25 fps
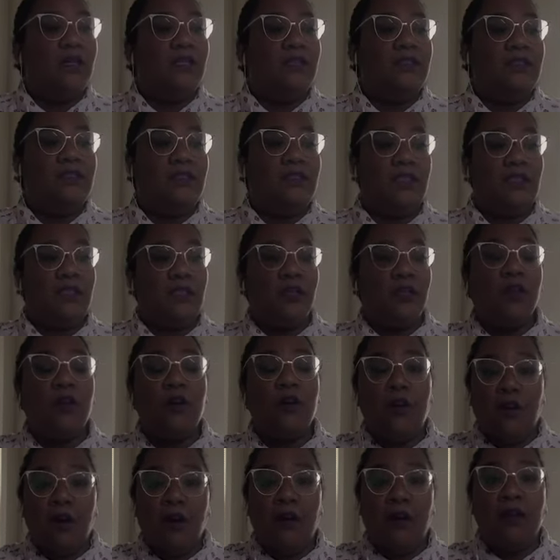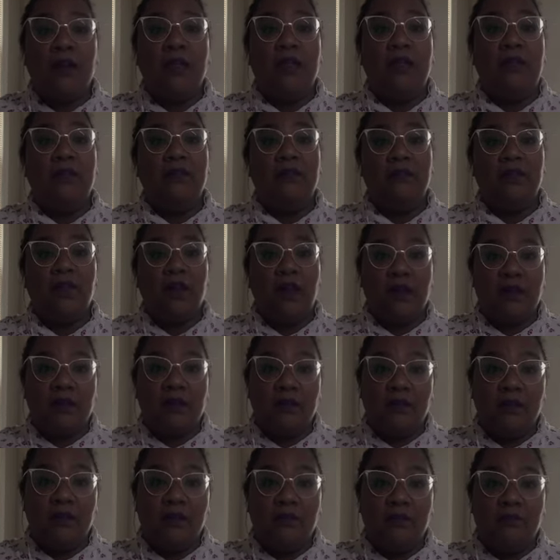see your art and try
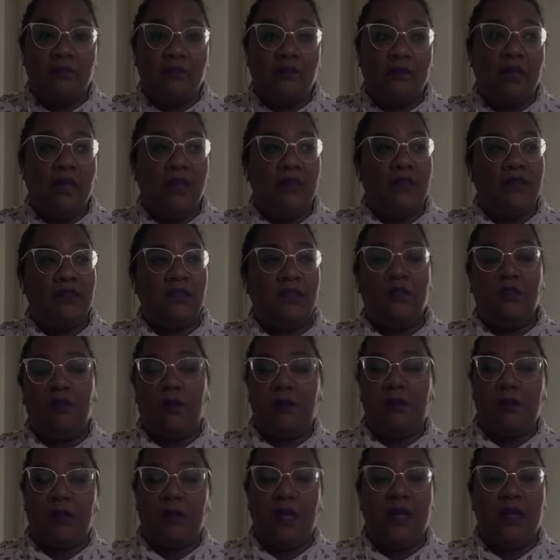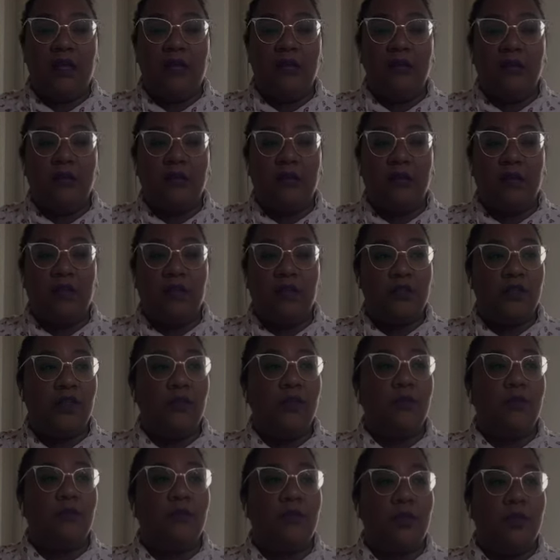to not necessarily replicate it, but like
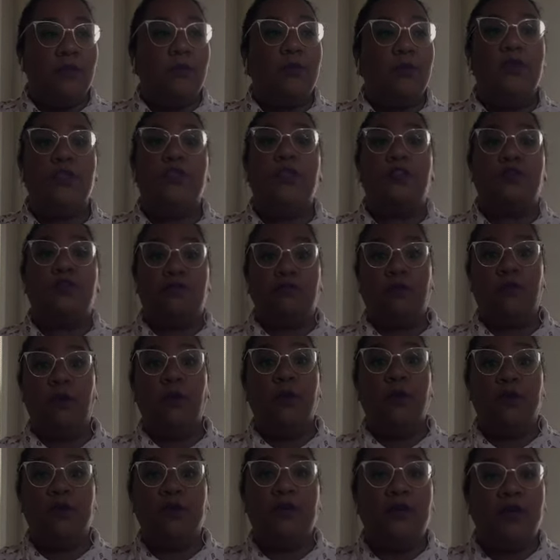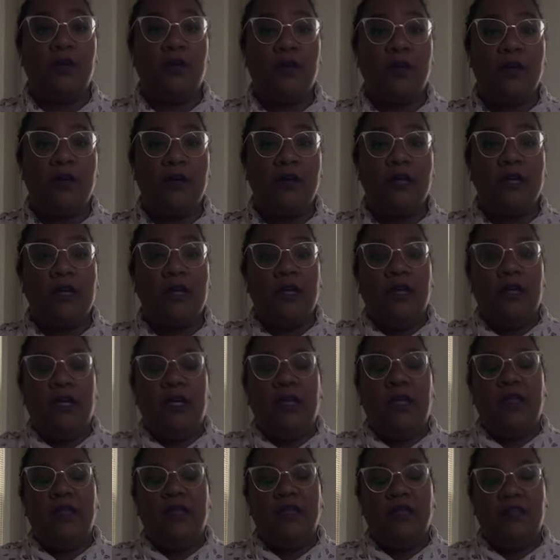show their appreciation for your art.
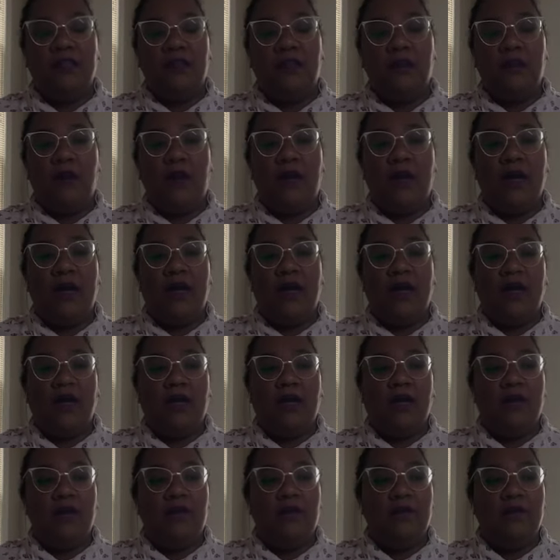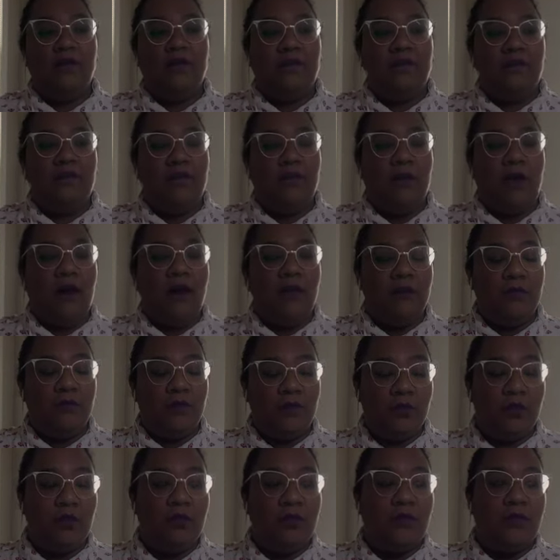And so I'm
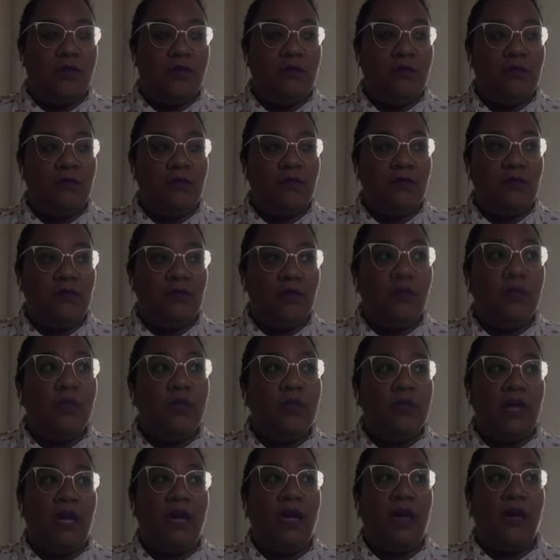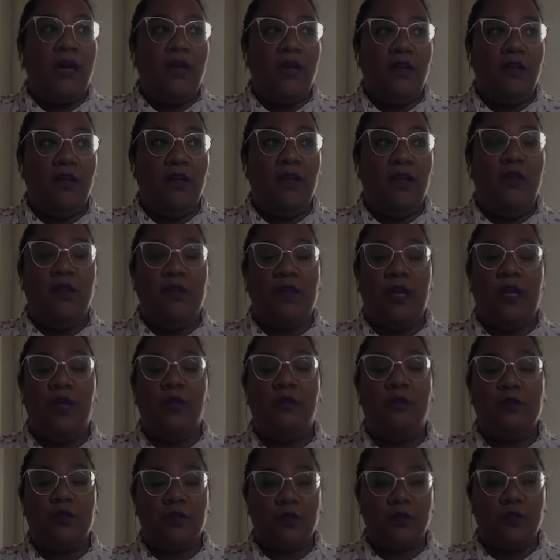sure that doing that not only
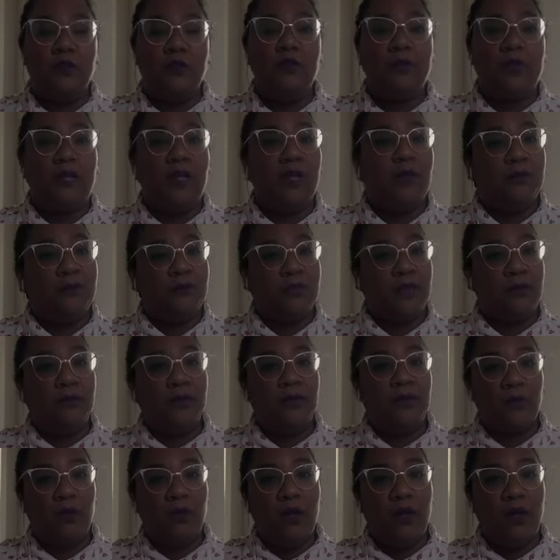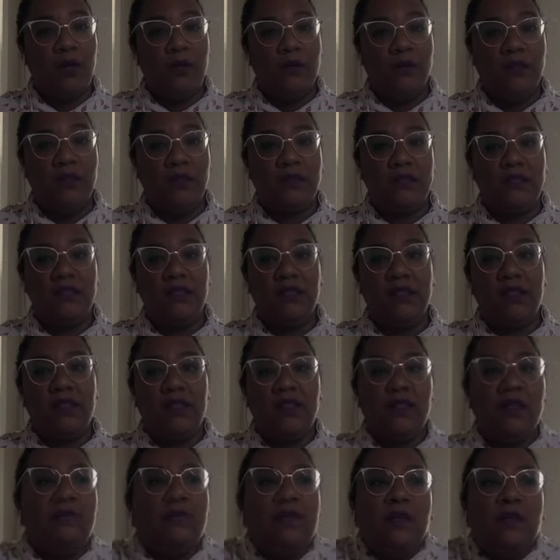helps you, but helps them as well, because
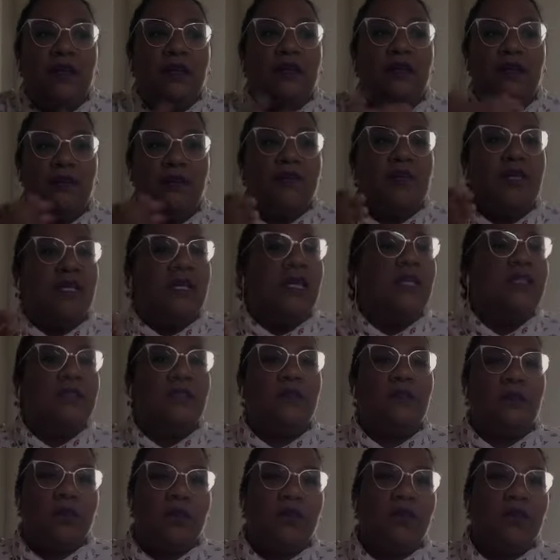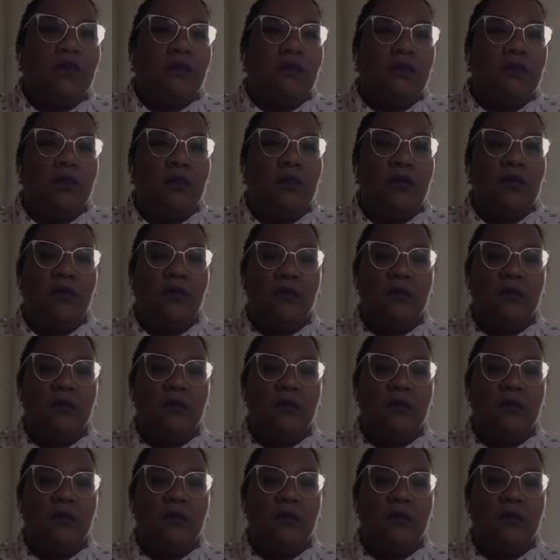they feel like they've connected with you. You know,